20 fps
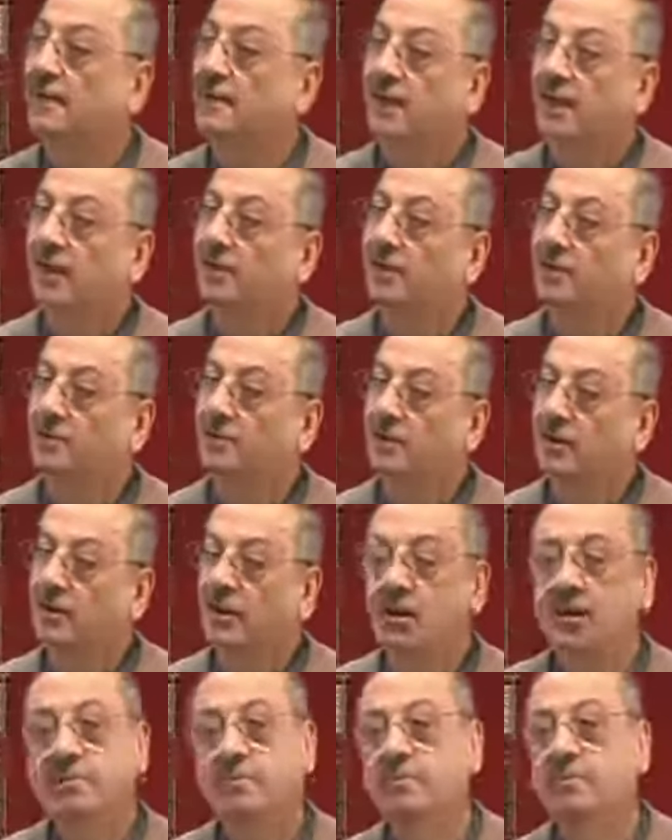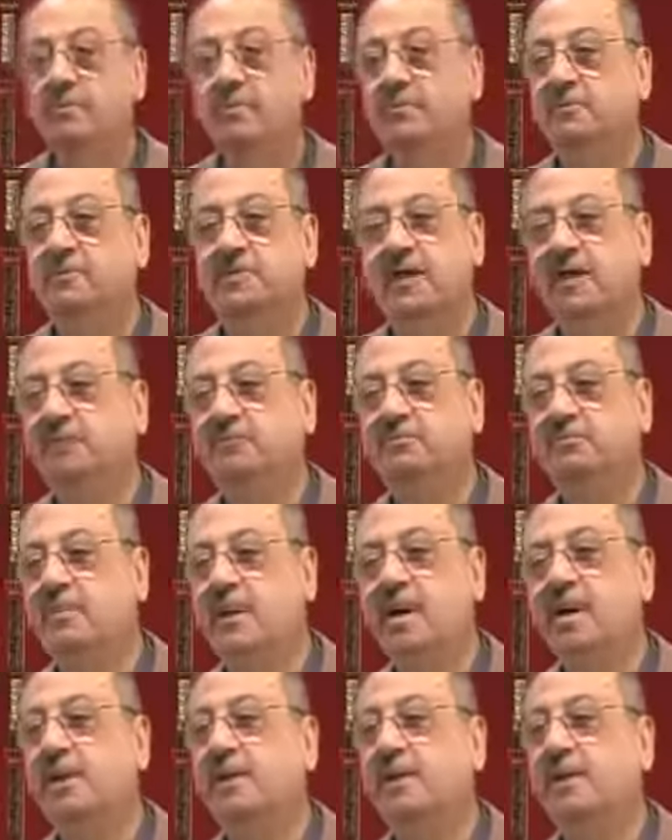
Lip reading: I don't know. Change ma